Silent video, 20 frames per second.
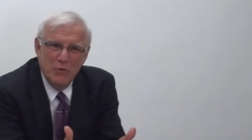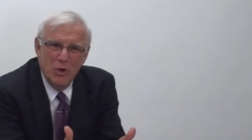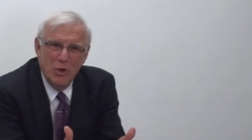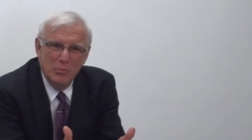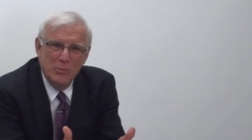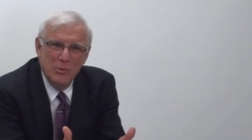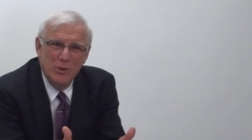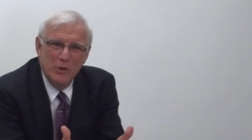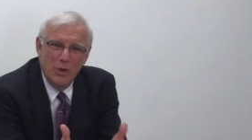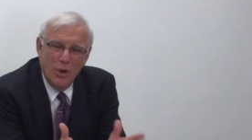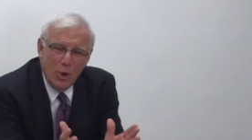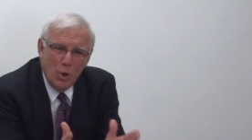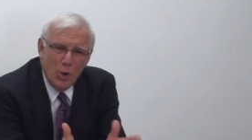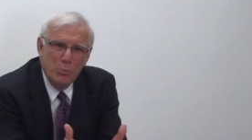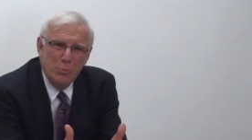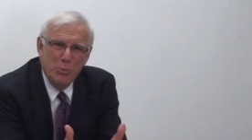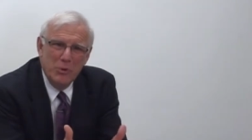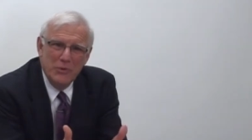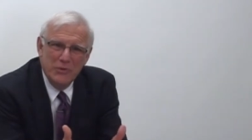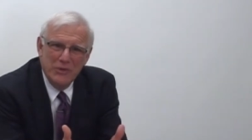moment
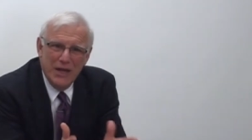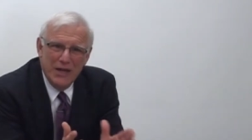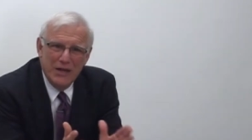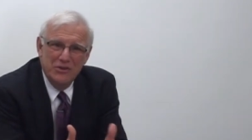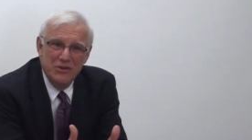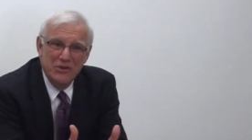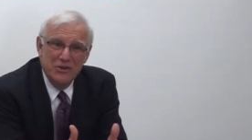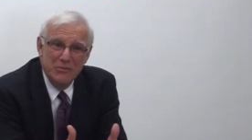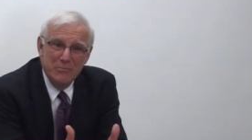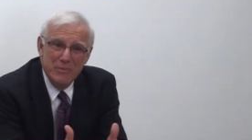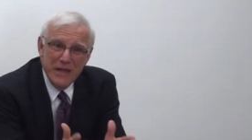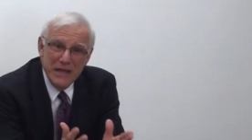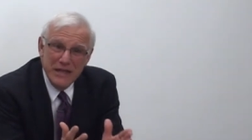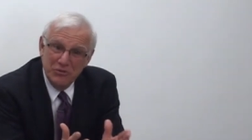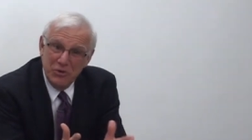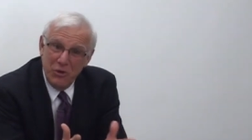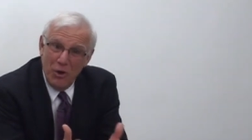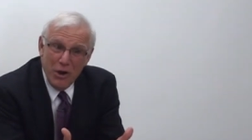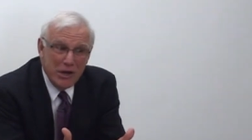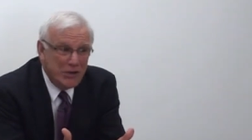opened that dear
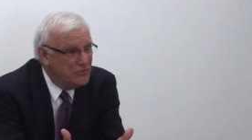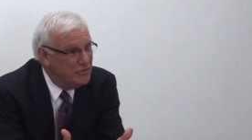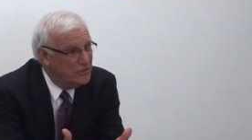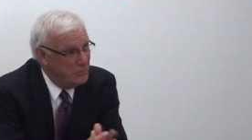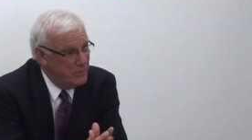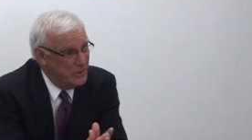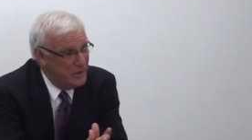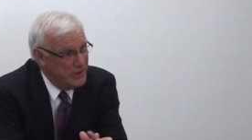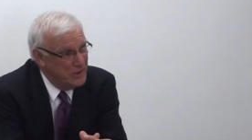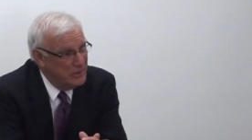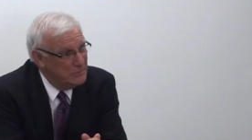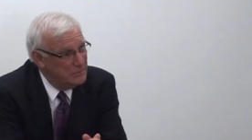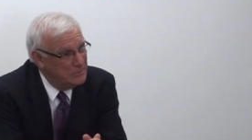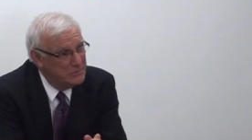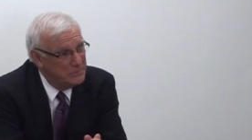man's heart to me.